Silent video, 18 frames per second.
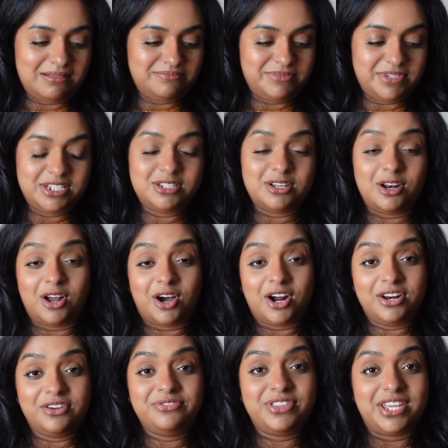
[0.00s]
It's a
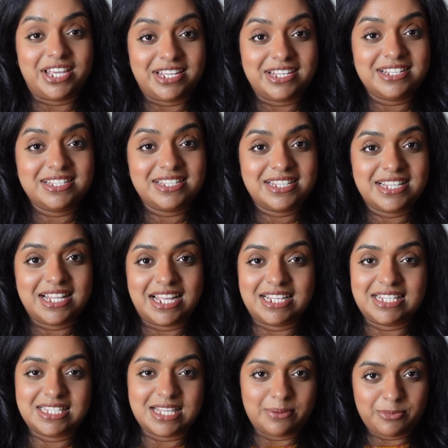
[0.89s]
lot of things,
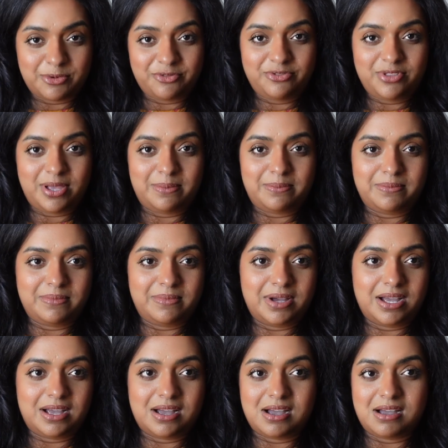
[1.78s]
like, some of them
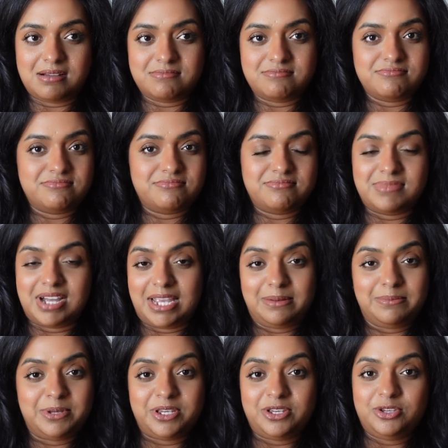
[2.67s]

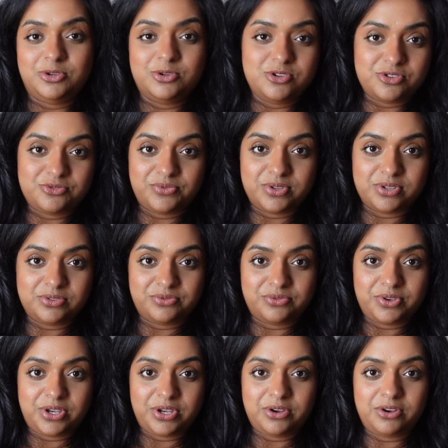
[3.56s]
might be useful
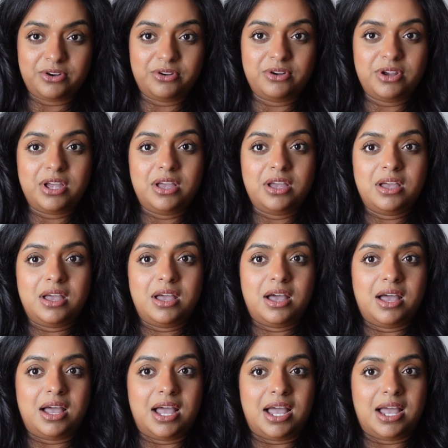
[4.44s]
for you,
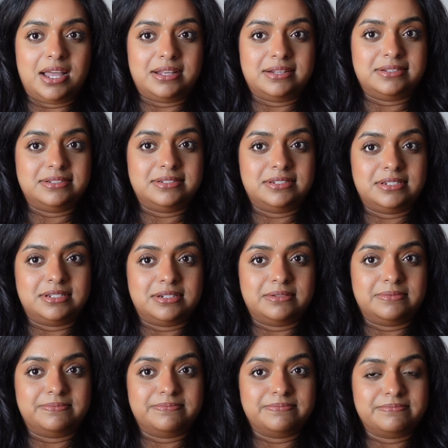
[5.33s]
and
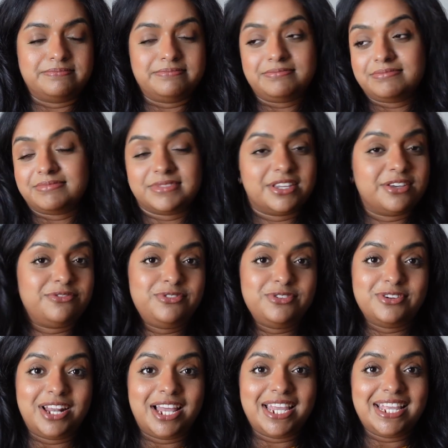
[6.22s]
if
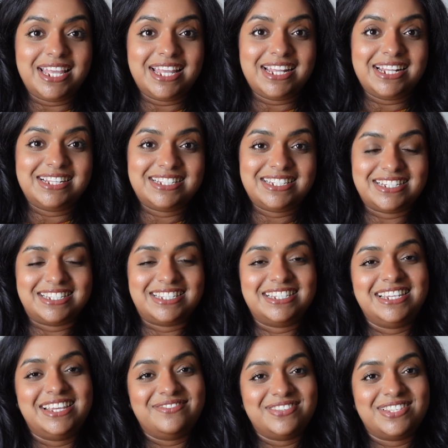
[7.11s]
you like it,
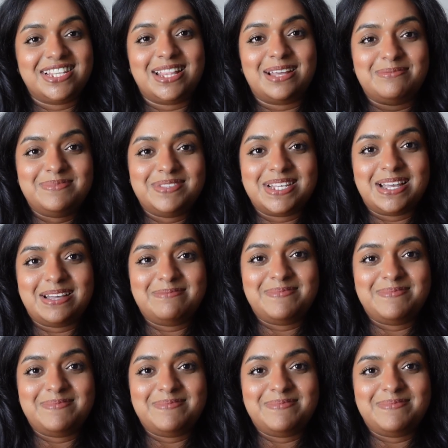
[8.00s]
just give us a thumbs up.